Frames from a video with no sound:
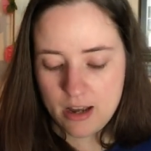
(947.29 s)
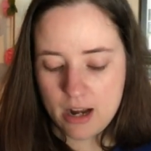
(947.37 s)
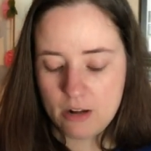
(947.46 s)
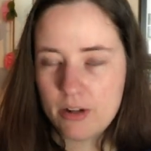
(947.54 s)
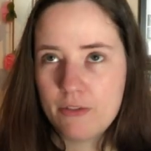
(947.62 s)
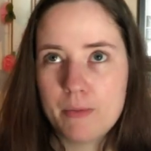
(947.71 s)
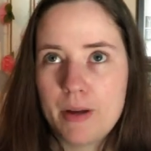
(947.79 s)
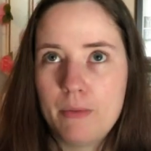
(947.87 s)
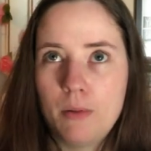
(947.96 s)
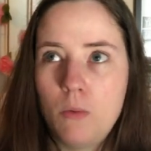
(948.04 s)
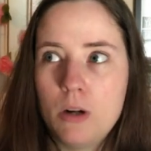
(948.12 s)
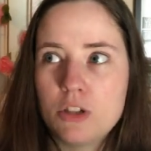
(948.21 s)
I'll never be able
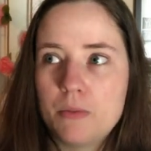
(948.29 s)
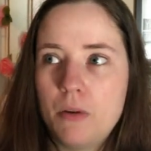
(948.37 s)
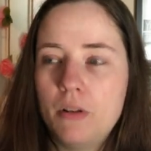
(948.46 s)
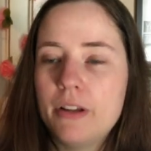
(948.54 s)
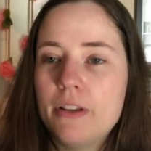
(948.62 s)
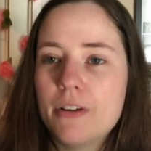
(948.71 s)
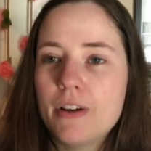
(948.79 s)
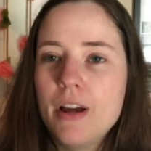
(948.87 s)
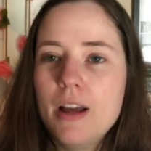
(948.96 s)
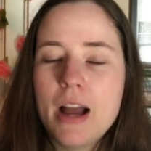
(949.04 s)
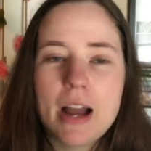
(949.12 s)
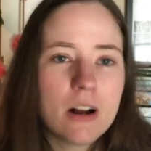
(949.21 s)
to watch them all either.
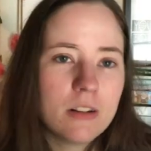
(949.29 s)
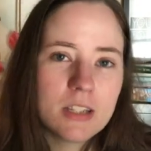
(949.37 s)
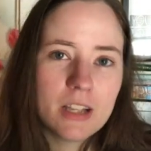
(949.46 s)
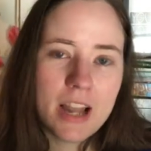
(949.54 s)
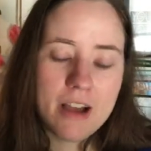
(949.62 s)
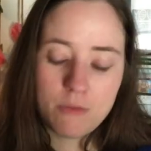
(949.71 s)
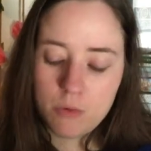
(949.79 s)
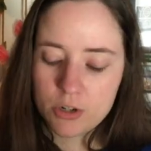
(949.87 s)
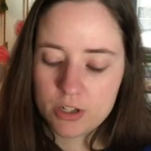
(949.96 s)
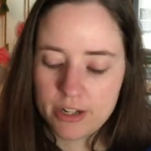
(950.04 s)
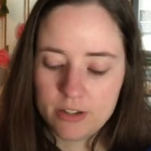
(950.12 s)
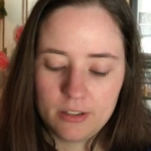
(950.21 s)
I constantly have a
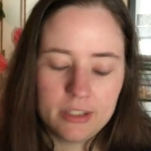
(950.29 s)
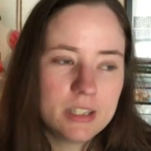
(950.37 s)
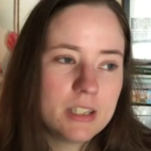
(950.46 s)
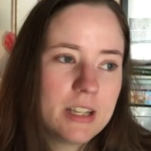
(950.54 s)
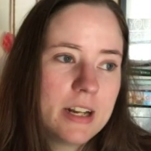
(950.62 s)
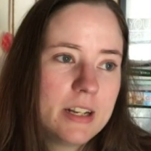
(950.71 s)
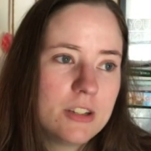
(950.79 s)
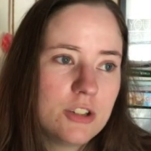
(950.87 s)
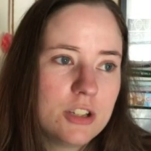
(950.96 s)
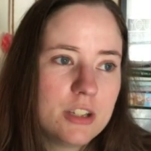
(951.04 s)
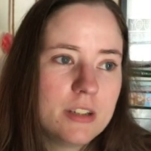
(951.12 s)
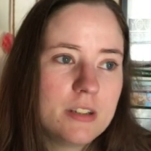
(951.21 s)
watch later list that is
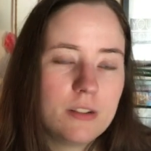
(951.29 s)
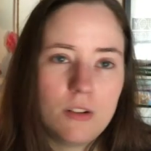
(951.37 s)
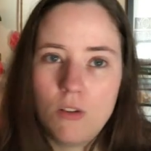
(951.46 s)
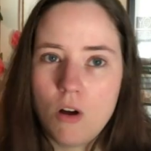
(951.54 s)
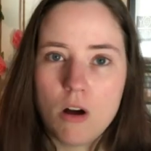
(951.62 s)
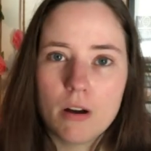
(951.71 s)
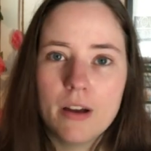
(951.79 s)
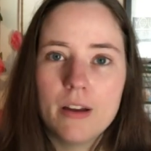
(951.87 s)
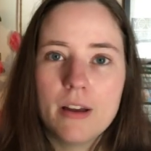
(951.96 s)
just long,